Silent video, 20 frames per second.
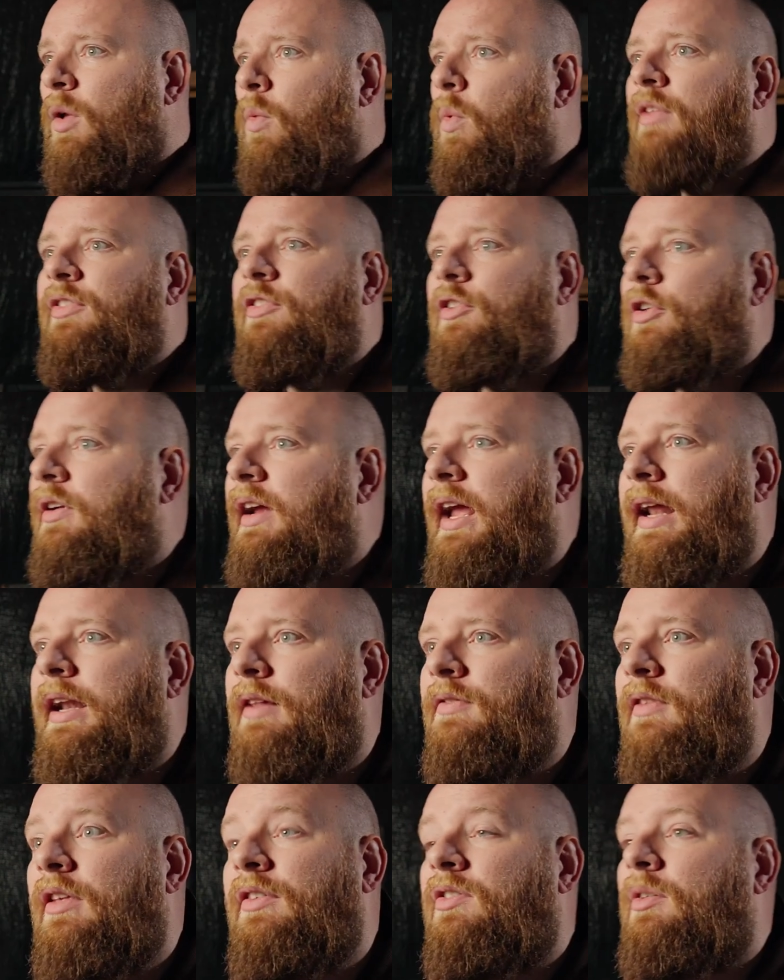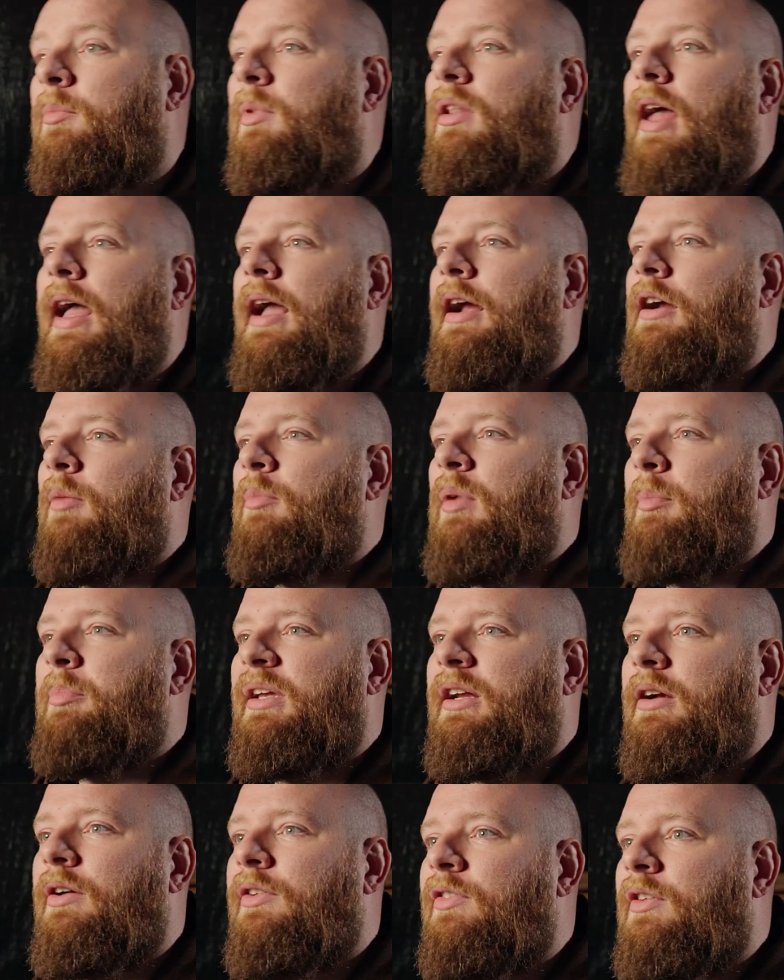Once created, the Simulacrum
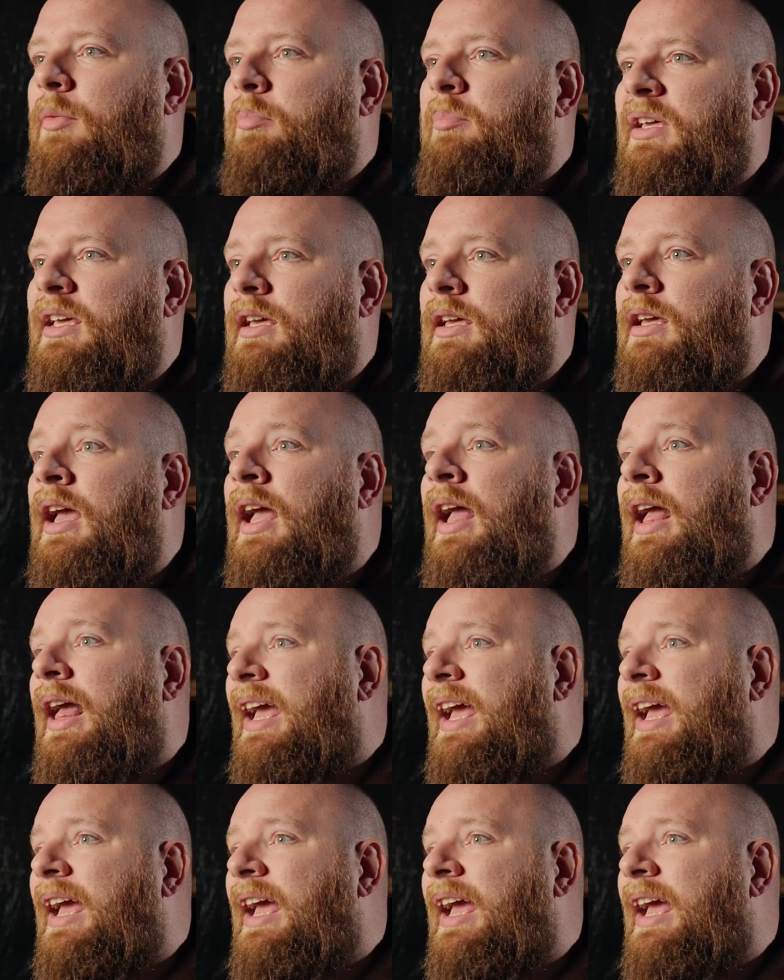appears to be